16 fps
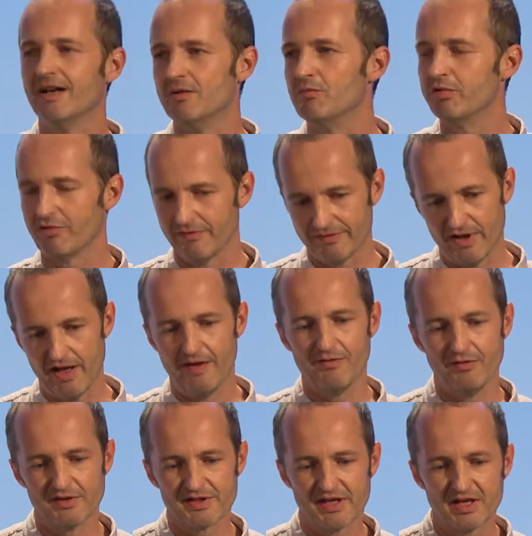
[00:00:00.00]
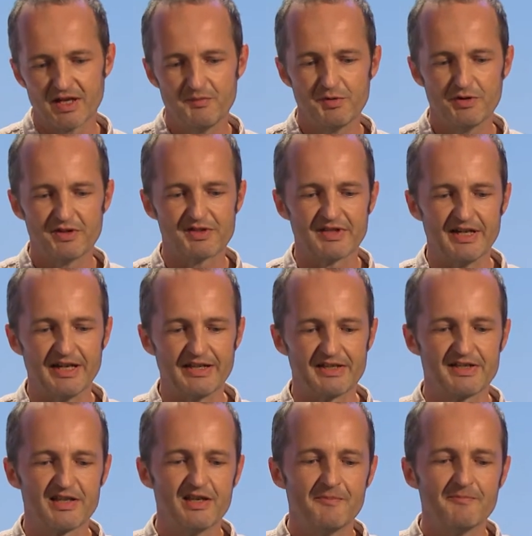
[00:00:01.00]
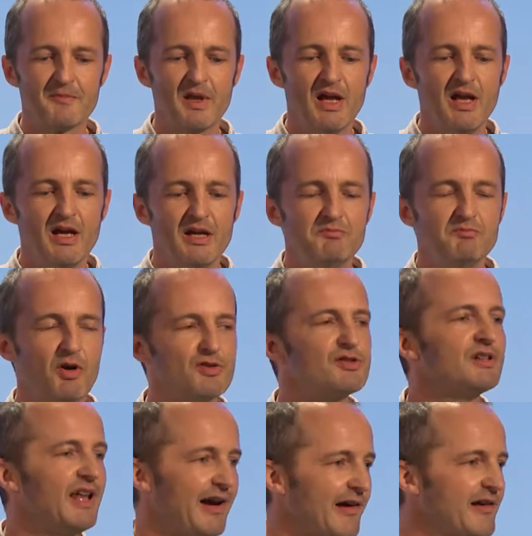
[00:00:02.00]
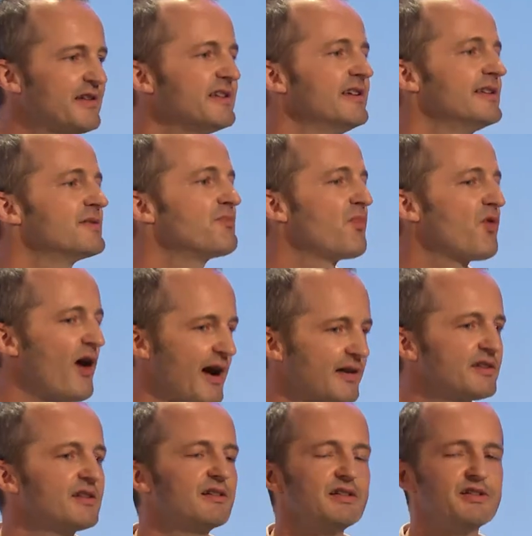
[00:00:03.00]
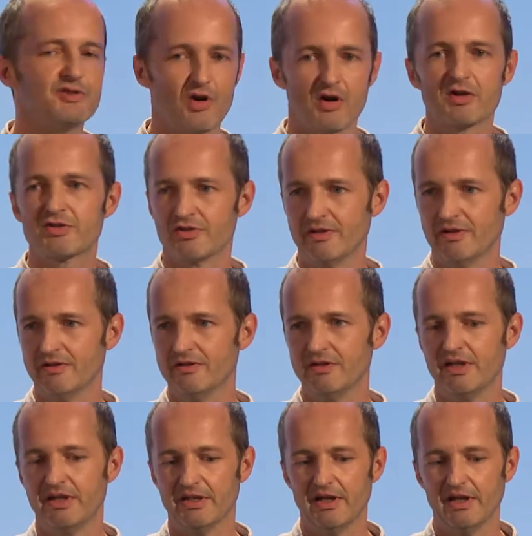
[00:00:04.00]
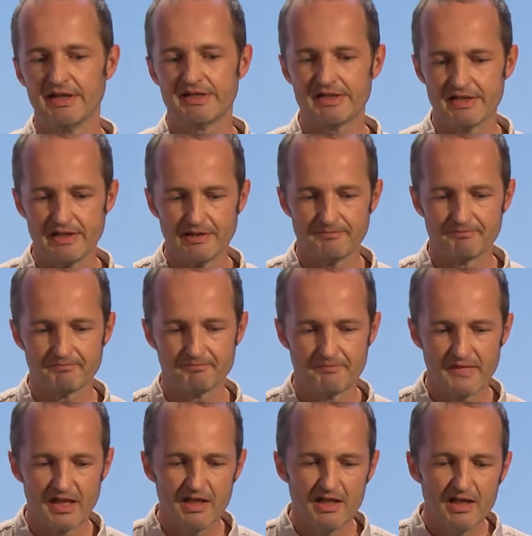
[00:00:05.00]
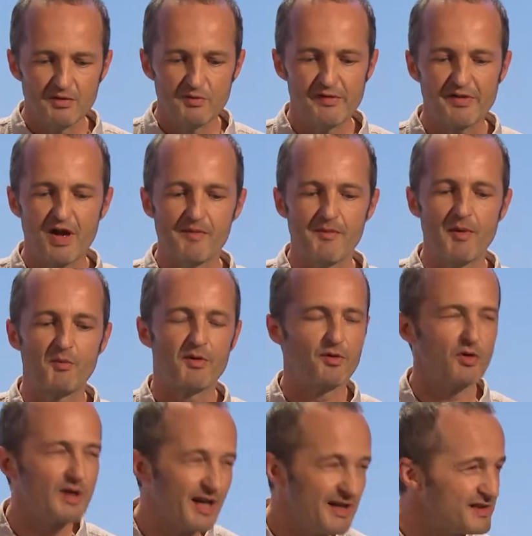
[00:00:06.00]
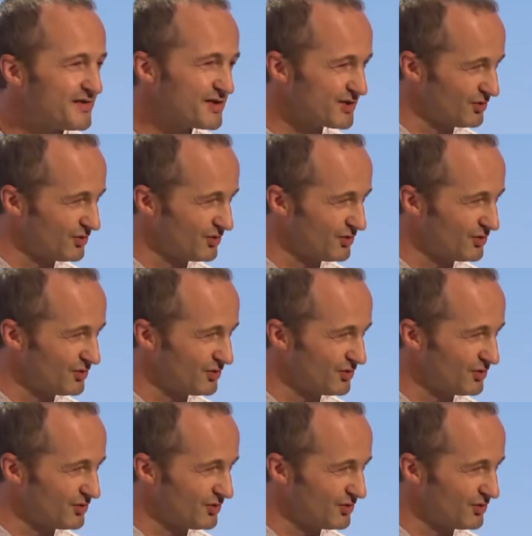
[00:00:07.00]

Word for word: number of levels in computer science. Modularity is practically doctrine in IT. We've come up with all kinds of